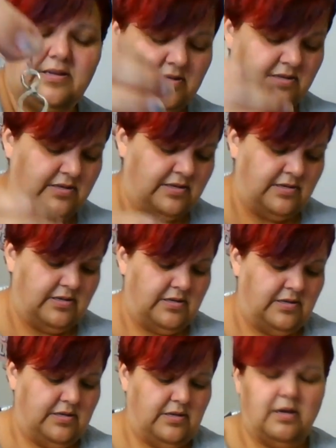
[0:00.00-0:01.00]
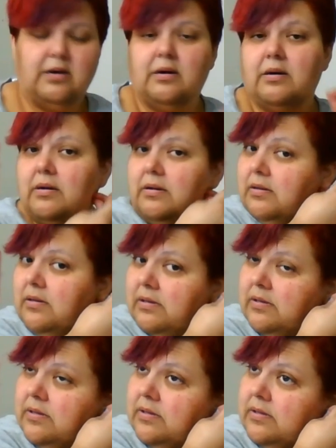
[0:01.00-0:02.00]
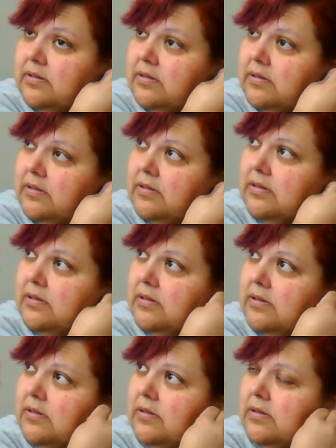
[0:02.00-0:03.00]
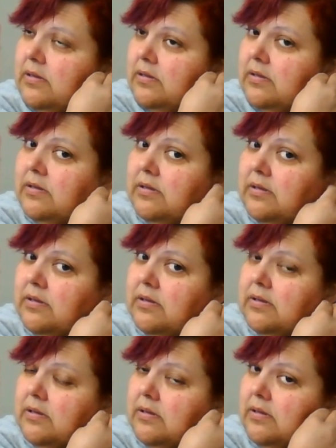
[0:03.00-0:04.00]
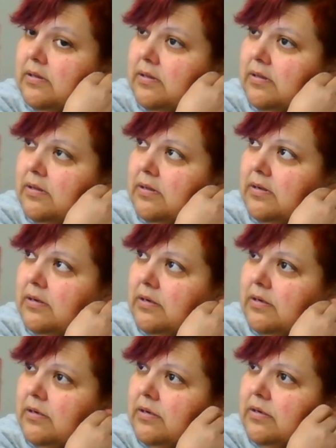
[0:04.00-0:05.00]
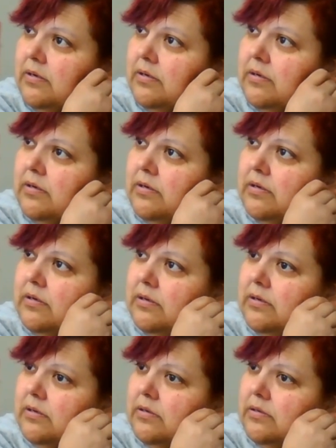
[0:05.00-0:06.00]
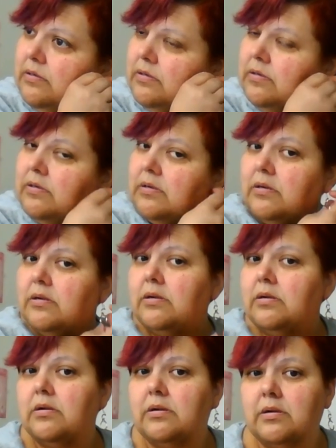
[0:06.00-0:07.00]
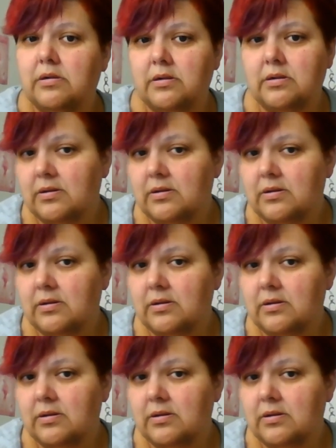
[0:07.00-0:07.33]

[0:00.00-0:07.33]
Nothing is said.